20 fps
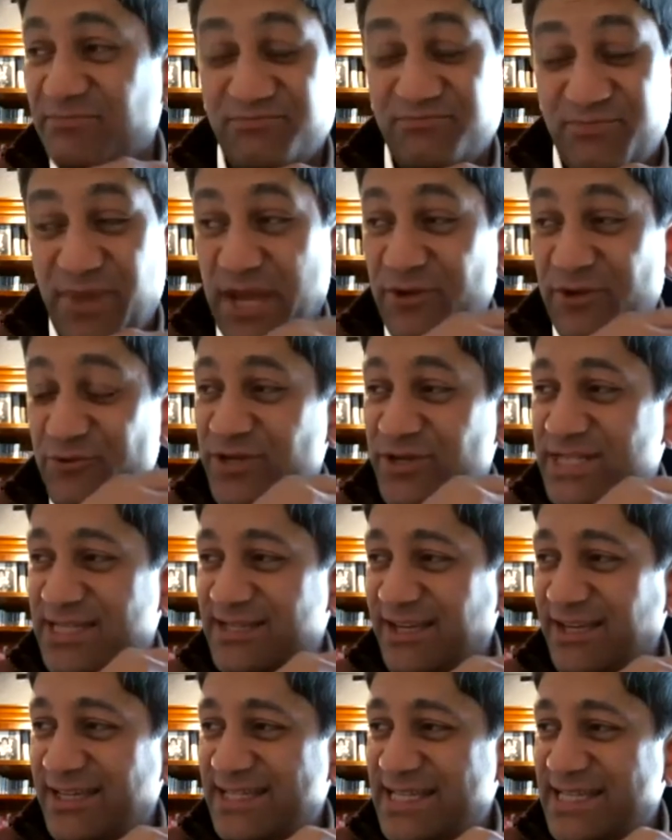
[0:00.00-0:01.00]
Beirut
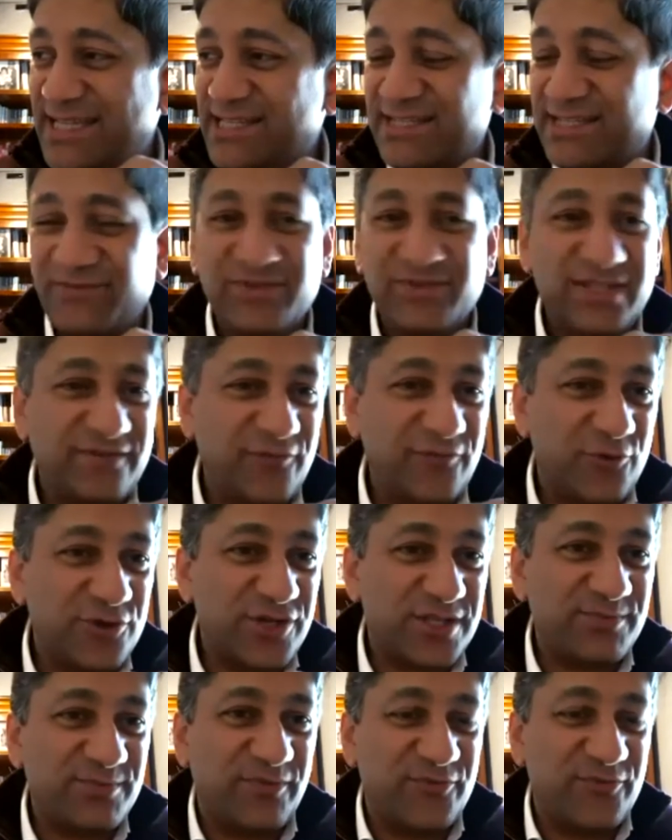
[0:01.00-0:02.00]
in 1974,
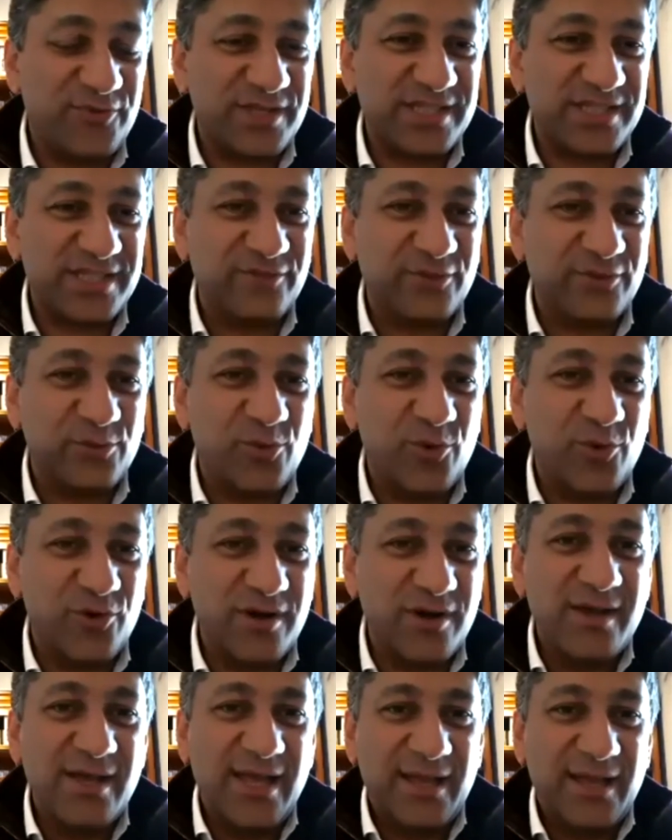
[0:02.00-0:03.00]
just before the Civil War,
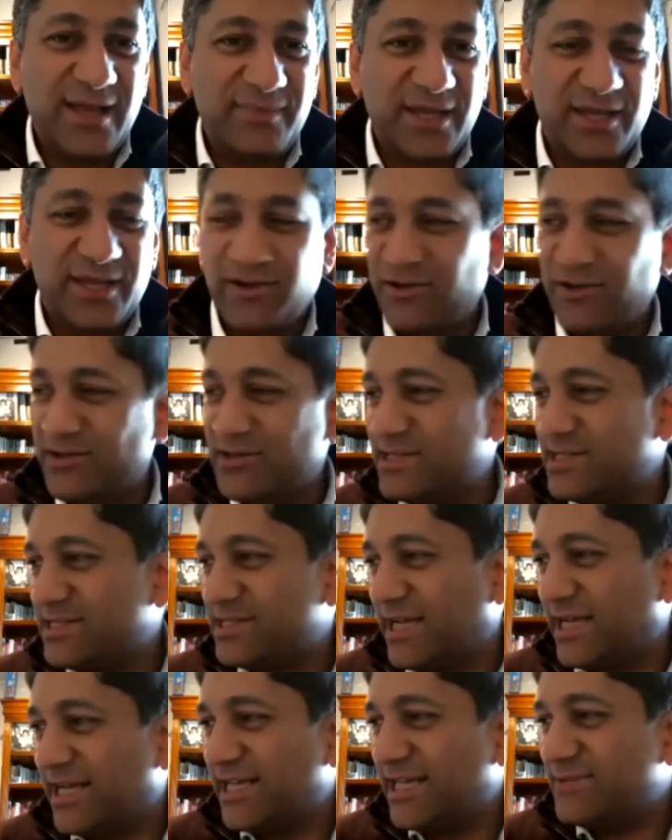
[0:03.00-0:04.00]
because
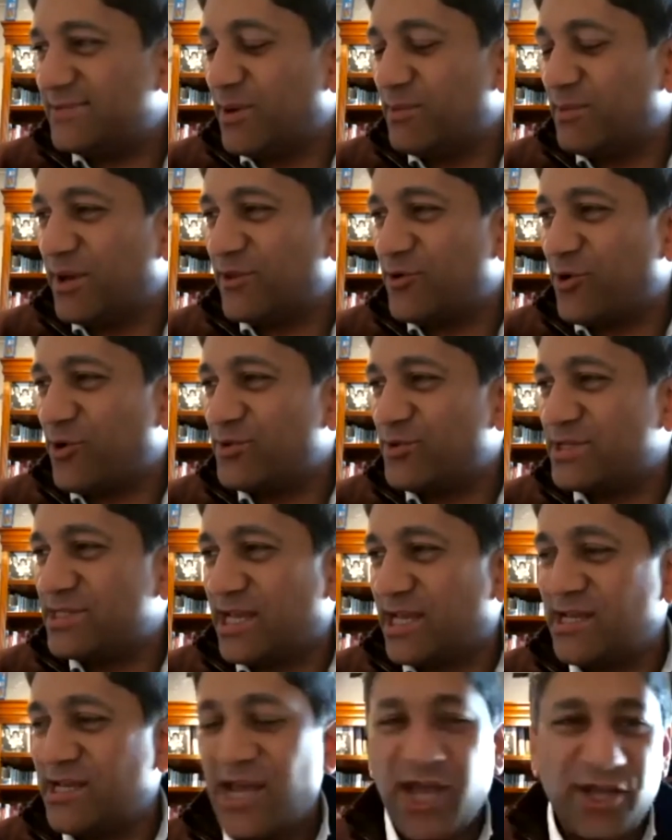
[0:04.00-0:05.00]
as my mother always
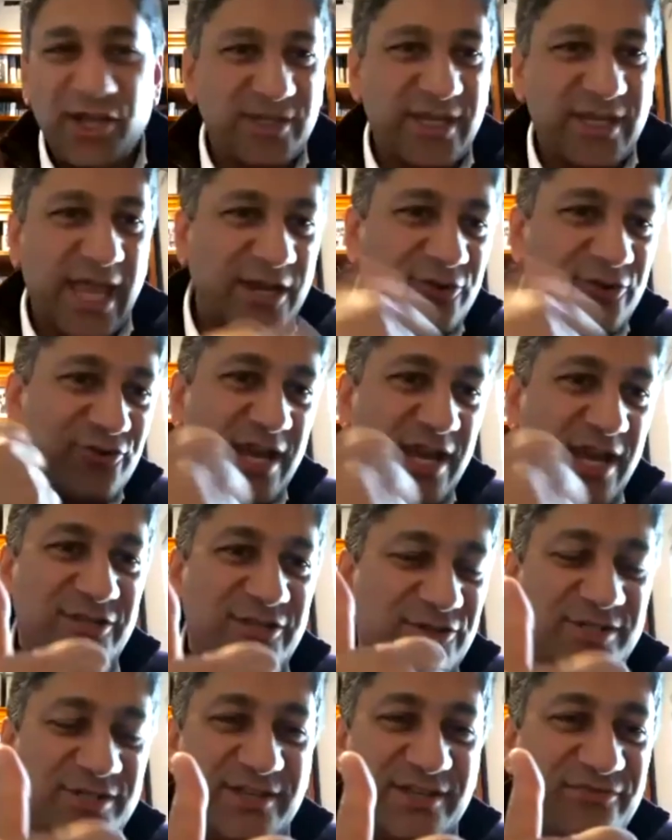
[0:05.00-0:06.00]
said, you'd get great
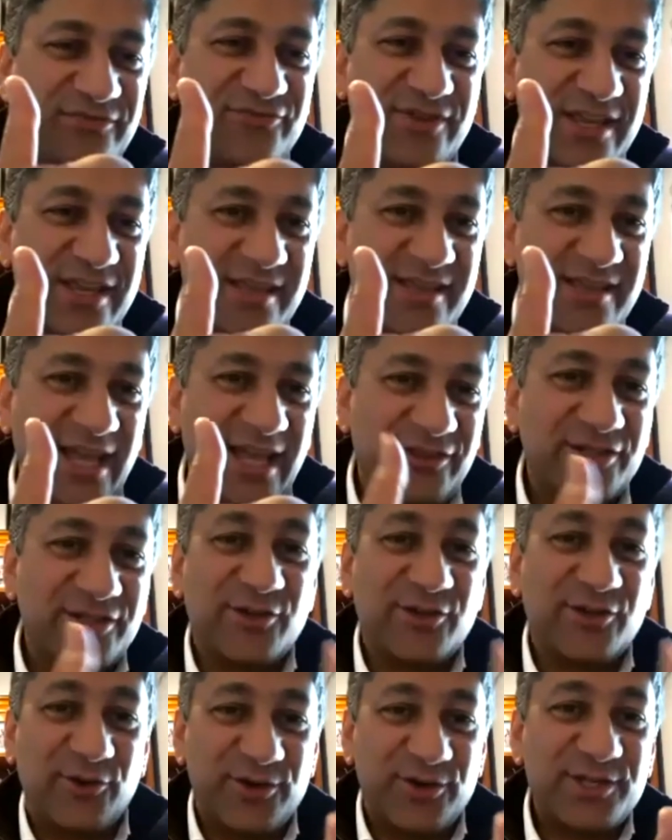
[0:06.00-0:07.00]
duty free and the
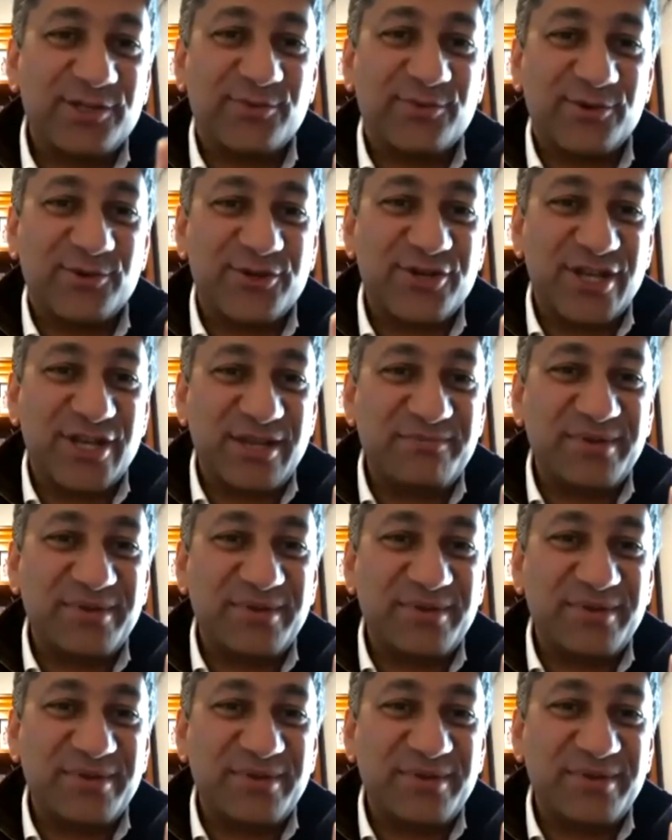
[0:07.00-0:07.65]
toys were cheap.